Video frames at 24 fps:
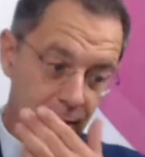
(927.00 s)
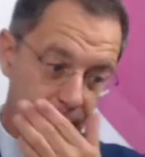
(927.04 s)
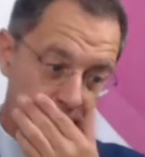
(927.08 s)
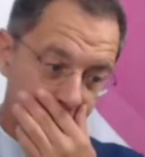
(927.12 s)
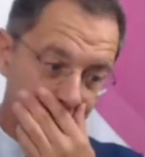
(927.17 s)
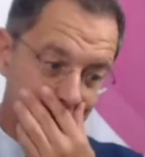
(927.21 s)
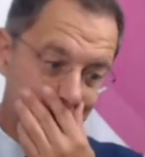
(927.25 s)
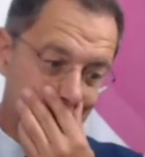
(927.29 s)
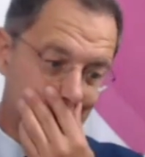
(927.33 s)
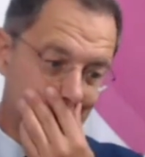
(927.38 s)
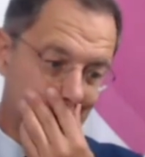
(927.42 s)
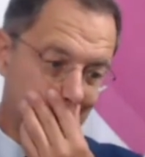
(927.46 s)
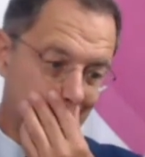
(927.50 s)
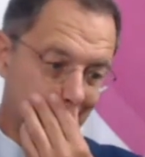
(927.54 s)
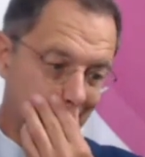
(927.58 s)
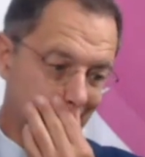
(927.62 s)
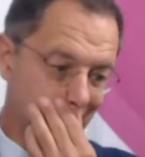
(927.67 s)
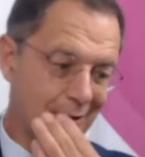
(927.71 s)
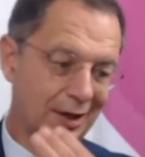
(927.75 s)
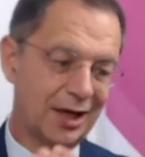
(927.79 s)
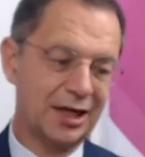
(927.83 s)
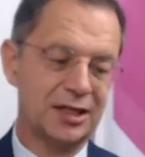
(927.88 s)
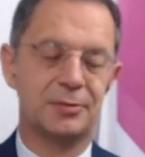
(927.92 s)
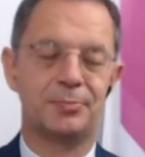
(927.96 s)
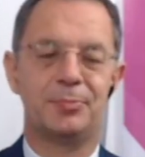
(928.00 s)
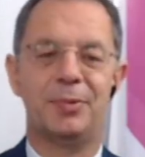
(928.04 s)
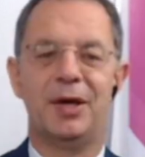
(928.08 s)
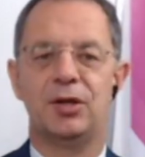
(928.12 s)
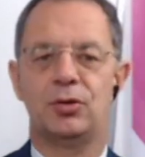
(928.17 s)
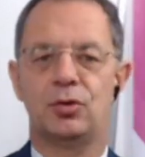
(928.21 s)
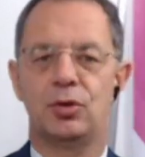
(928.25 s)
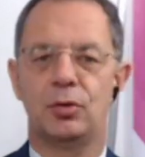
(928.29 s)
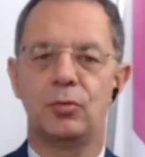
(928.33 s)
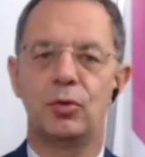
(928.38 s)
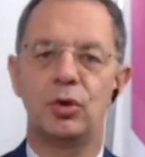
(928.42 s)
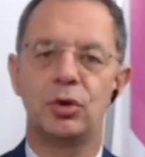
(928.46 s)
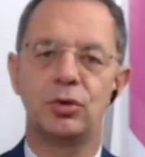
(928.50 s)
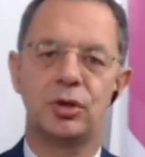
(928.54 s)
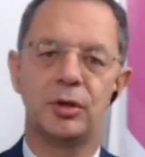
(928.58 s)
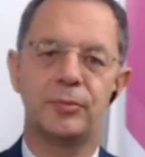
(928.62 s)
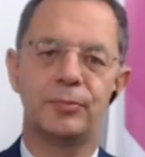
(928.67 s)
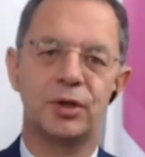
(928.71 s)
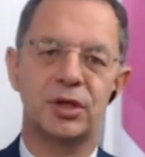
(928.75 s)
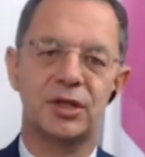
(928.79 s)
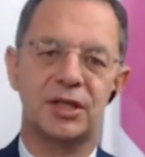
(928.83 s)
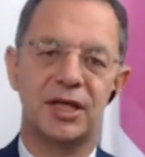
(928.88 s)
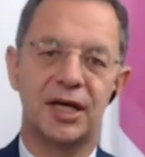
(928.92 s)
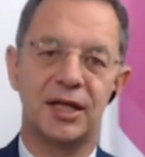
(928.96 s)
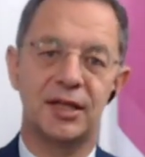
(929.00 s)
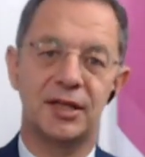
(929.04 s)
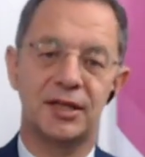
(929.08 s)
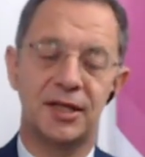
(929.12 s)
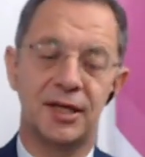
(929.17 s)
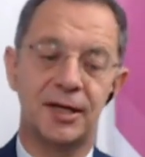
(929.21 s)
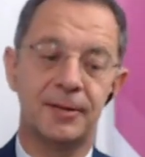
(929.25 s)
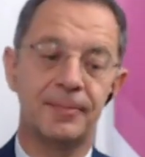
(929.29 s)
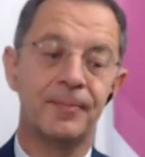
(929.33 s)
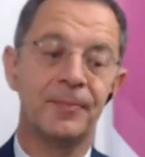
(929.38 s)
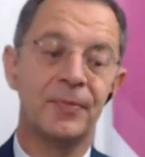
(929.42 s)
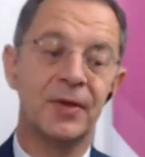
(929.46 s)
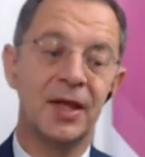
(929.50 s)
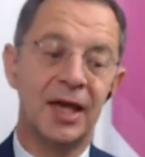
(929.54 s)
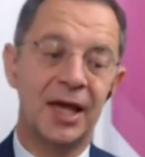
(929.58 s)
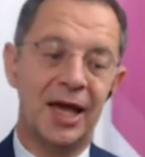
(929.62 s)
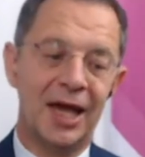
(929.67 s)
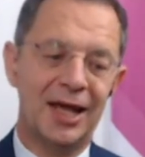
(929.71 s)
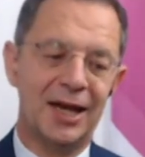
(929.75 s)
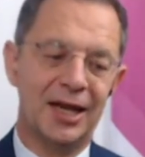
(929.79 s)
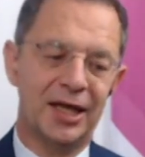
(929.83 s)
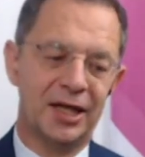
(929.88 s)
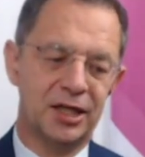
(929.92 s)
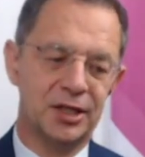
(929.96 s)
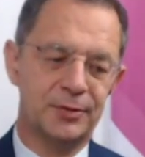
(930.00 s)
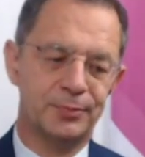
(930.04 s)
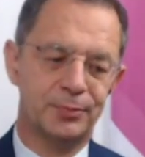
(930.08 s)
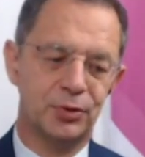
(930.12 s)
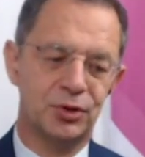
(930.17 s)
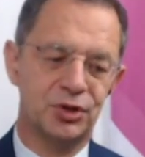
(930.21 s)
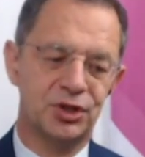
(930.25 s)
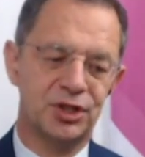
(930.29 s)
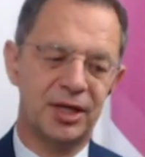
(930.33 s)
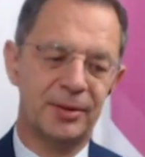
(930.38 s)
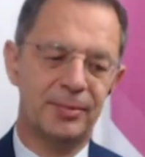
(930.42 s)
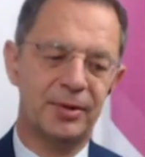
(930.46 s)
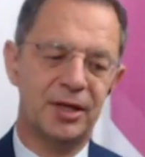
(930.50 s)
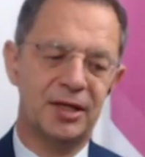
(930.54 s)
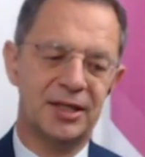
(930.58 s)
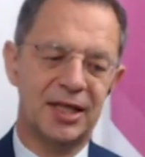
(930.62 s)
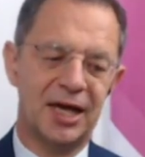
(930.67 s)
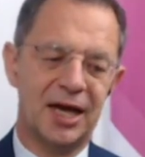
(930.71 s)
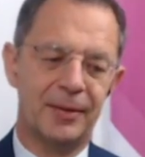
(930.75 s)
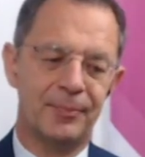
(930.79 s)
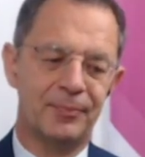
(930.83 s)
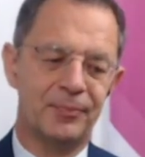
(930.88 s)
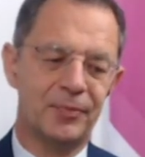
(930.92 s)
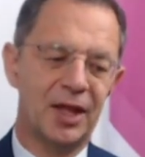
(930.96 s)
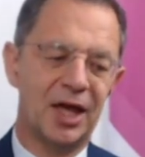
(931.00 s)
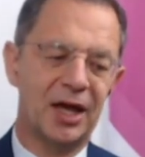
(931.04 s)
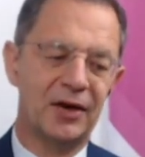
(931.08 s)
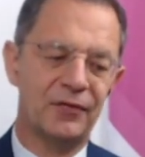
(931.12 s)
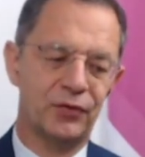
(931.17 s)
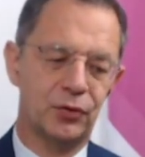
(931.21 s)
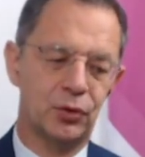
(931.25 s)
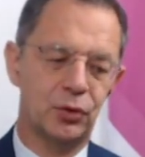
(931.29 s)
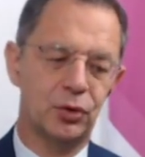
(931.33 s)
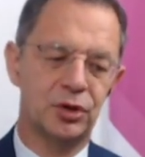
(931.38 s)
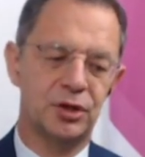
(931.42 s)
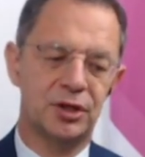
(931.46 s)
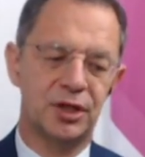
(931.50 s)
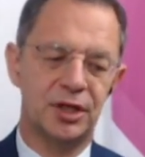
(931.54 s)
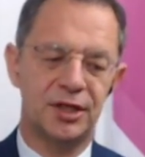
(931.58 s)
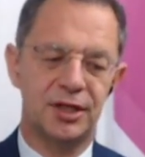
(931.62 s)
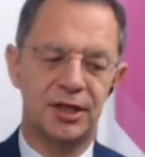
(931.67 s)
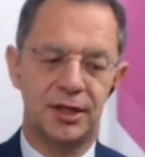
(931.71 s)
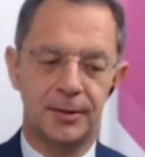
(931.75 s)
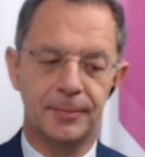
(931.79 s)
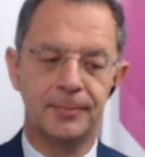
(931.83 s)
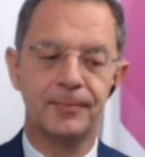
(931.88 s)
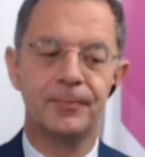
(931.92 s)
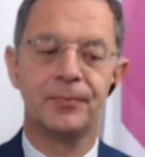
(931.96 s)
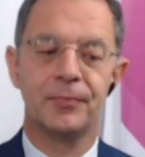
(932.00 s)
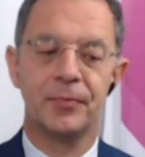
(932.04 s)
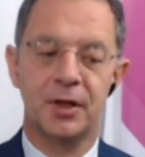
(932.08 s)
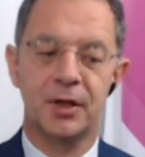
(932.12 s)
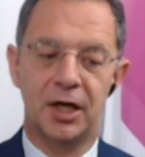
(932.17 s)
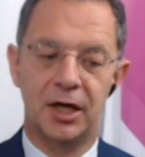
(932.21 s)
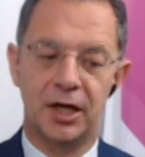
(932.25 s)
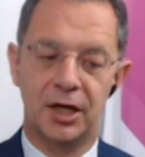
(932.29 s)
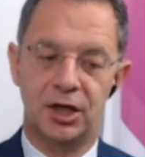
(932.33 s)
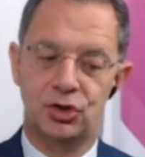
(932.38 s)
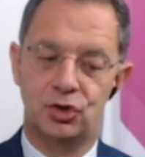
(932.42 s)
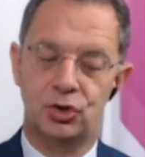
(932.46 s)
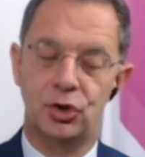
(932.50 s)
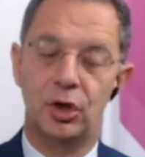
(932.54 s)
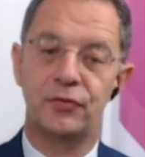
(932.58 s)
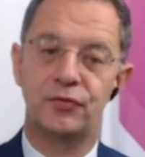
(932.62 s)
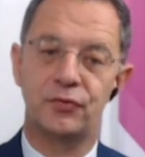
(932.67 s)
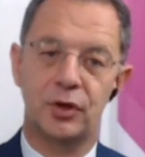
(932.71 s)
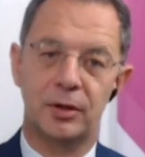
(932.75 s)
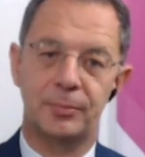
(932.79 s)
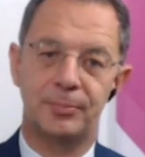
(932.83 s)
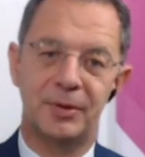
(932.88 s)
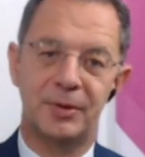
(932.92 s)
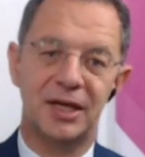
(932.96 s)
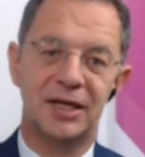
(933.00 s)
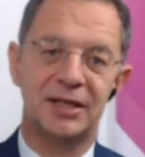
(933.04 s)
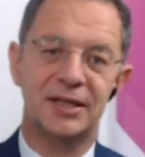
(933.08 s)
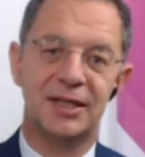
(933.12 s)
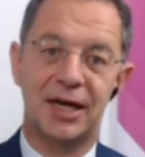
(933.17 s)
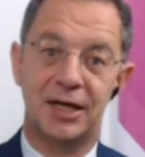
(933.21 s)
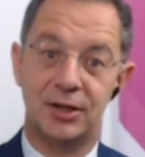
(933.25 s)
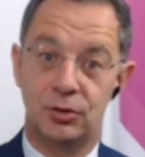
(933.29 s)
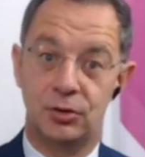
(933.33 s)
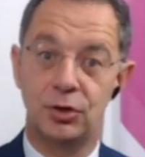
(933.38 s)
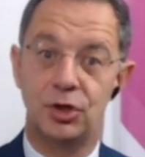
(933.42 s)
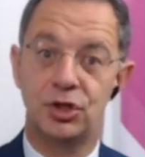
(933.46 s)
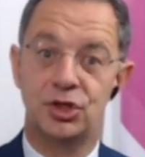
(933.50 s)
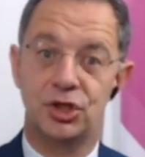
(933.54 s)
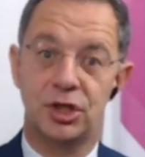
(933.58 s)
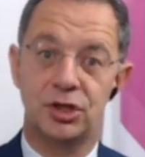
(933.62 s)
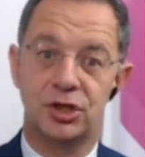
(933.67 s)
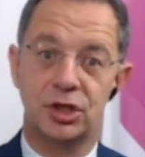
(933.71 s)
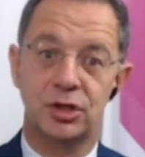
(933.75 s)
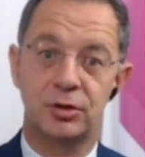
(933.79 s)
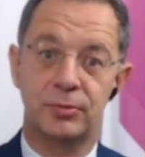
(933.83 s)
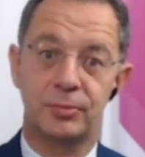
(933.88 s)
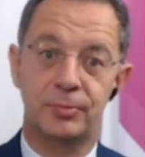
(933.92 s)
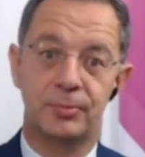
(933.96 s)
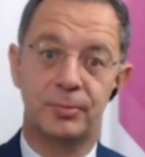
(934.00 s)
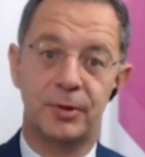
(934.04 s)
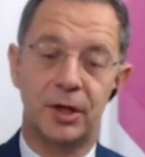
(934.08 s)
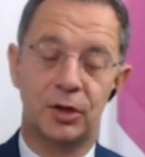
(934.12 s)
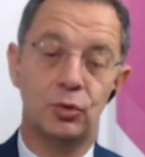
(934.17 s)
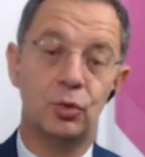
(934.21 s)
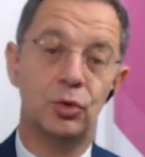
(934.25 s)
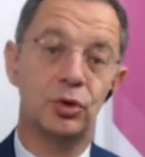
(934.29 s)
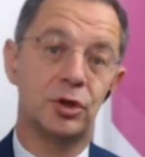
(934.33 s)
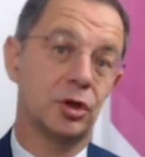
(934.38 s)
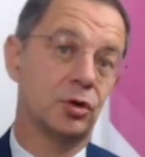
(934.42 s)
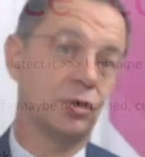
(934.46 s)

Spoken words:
or do you need to have other resources to replace that person? And of course also the responsibility